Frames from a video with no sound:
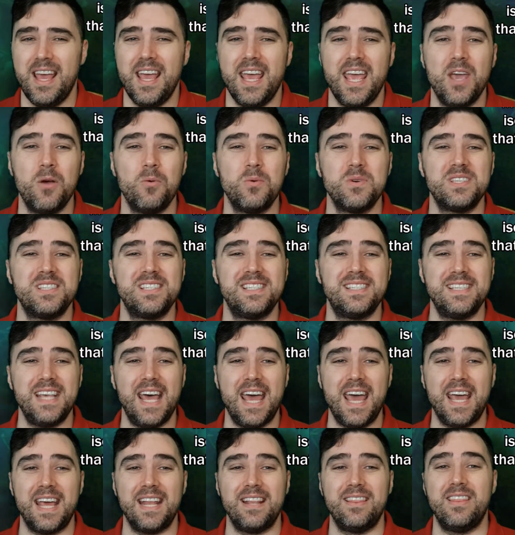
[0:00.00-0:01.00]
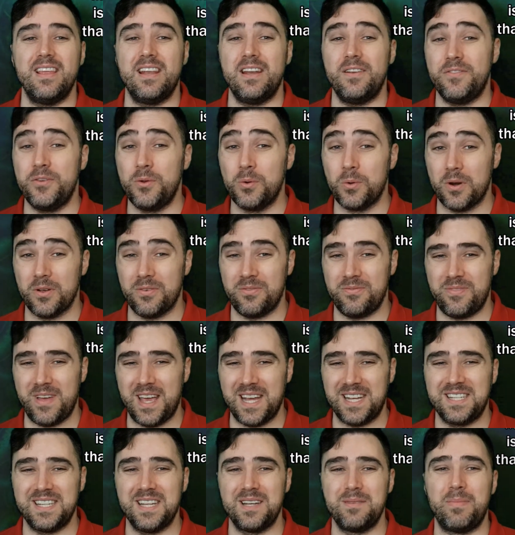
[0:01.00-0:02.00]
It was said that if you were
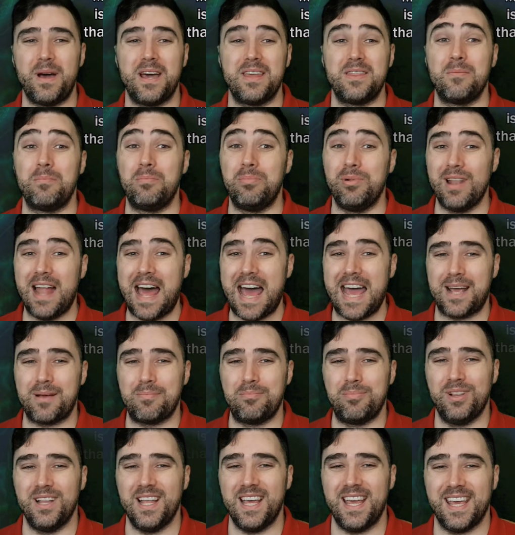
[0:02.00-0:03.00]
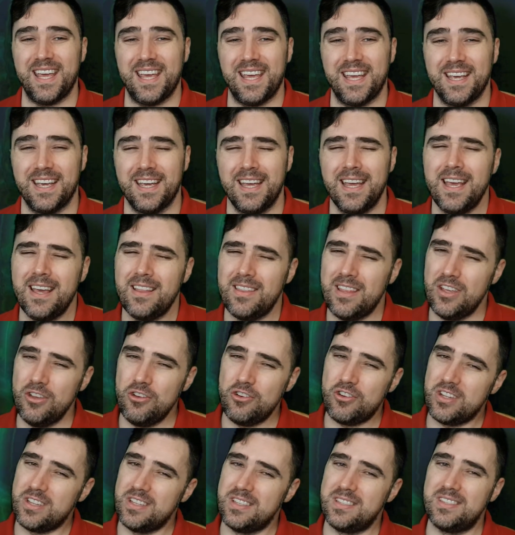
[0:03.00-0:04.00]
affected by the Black Plague, that you
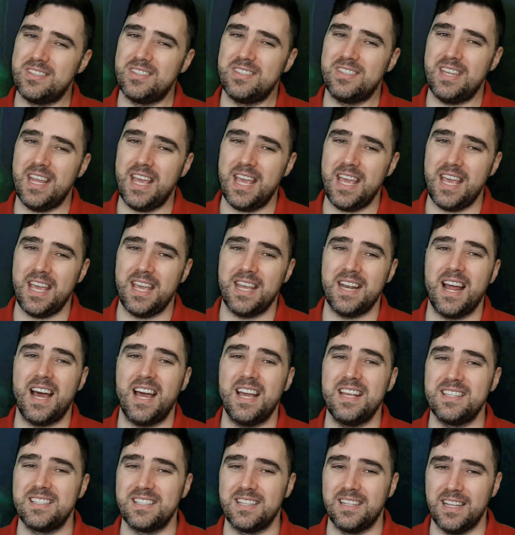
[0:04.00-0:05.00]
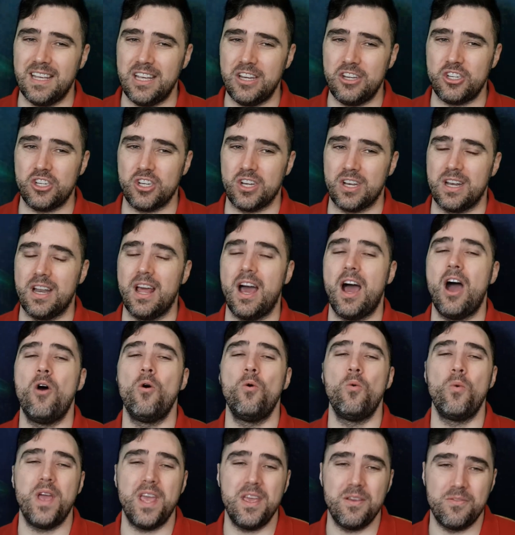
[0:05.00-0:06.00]
should stay in isolation,
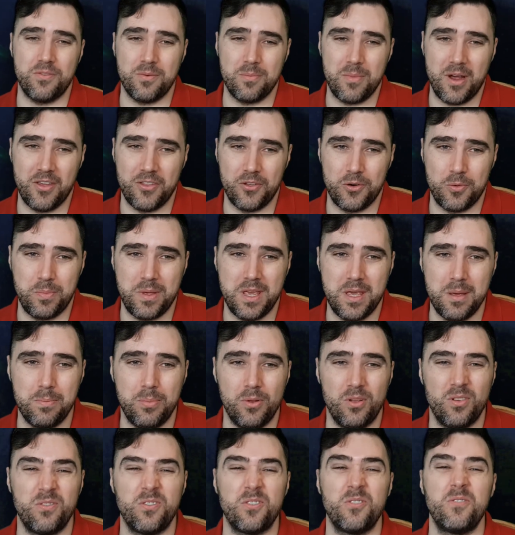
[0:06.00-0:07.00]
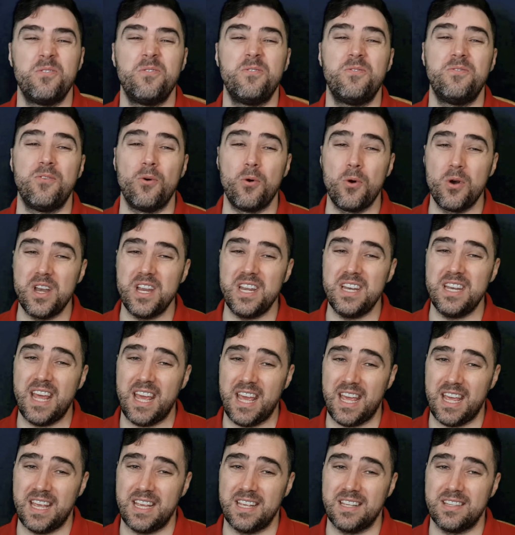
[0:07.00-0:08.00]
away from other people for 40
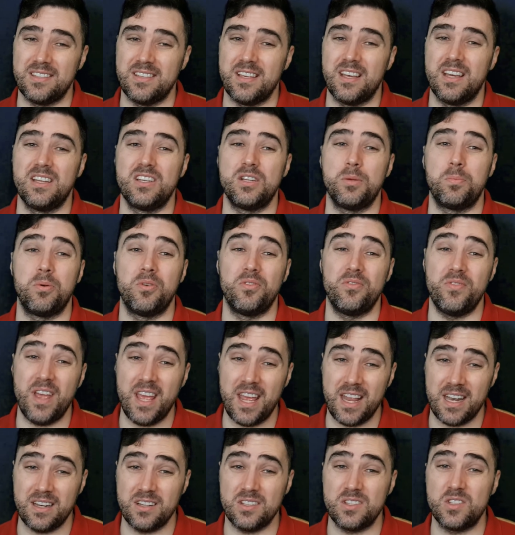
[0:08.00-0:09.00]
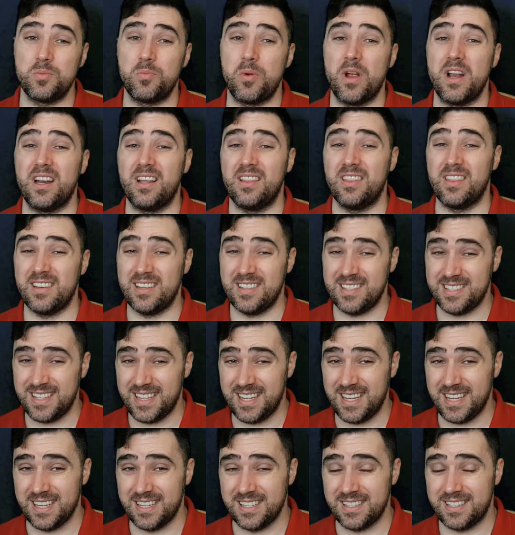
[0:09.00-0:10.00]
days to prevent spreading the
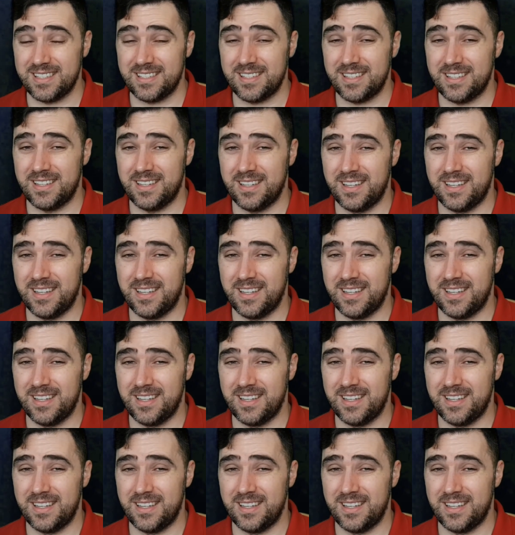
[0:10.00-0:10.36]
disease.